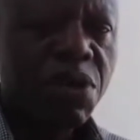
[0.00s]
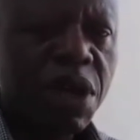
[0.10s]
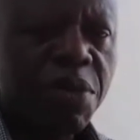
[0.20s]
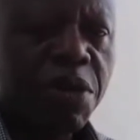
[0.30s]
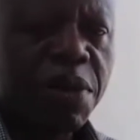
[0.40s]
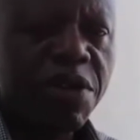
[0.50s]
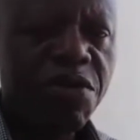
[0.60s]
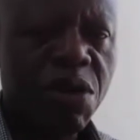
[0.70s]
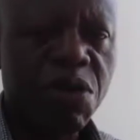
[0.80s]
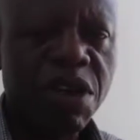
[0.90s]
What I mean by
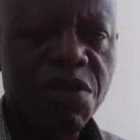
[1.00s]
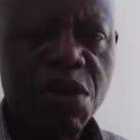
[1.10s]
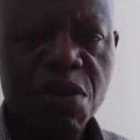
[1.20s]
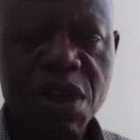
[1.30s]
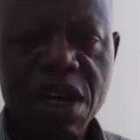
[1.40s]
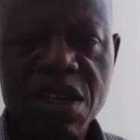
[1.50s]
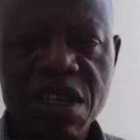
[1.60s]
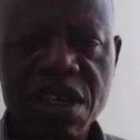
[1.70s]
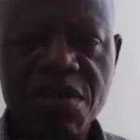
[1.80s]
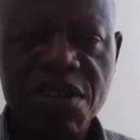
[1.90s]
from within or without
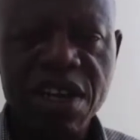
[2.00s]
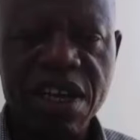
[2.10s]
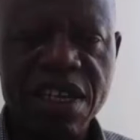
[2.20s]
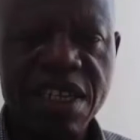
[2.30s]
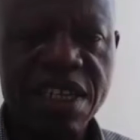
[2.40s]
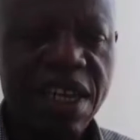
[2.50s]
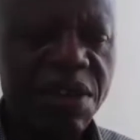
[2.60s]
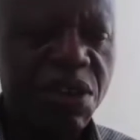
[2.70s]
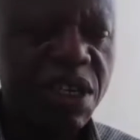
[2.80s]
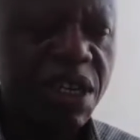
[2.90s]
is the fact that
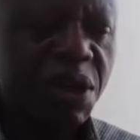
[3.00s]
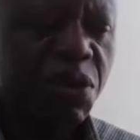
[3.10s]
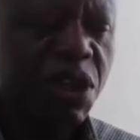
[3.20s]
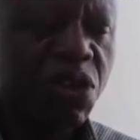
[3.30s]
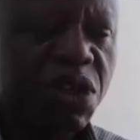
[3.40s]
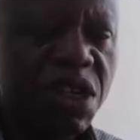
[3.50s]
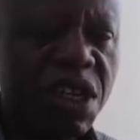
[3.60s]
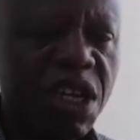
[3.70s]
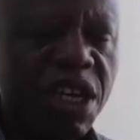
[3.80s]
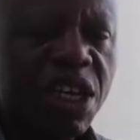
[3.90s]
he's either we're
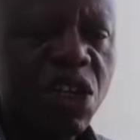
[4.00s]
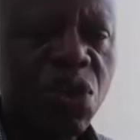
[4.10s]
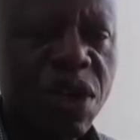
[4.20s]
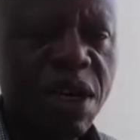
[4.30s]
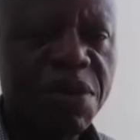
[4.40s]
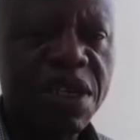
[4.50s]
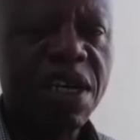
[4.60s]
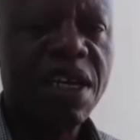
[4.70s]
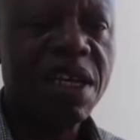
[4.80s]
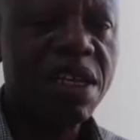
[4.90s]
using his own
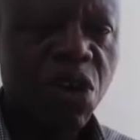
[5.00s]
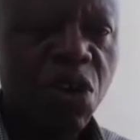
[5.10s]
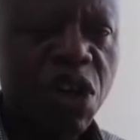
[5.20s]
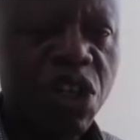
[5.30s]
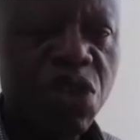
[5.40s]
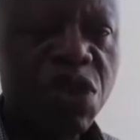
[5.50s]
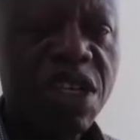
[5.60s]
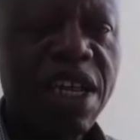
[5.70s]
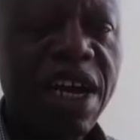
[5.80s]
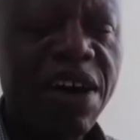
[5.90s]
capital or he's
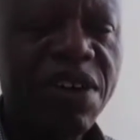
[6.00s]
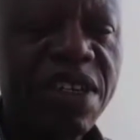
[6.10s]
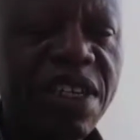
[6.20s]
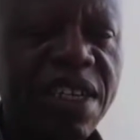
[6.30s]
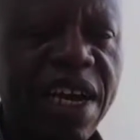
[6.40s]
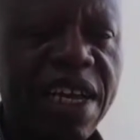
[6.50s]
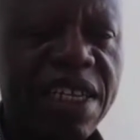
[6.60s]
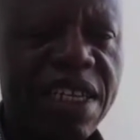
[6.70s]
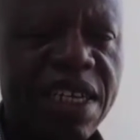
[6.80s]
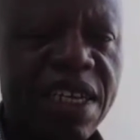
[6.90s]
using outside
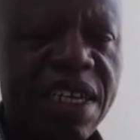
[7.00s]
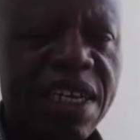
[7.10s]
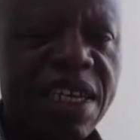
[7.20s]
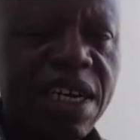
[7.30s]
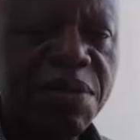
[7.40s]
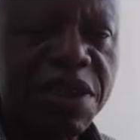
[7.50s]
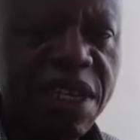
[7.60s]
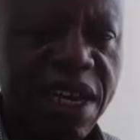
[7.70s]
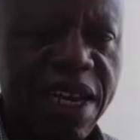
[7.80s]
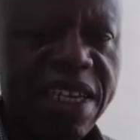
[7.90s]

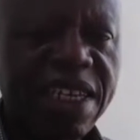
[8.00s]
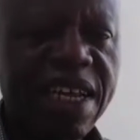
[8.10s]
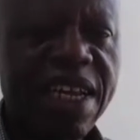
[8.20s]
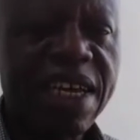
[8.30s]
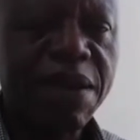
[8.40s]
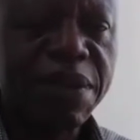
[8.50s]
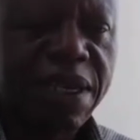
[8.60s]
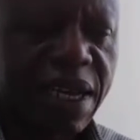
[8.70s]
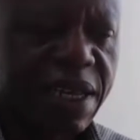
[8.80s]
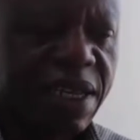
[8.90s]
capital, external
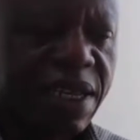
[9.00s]
capital.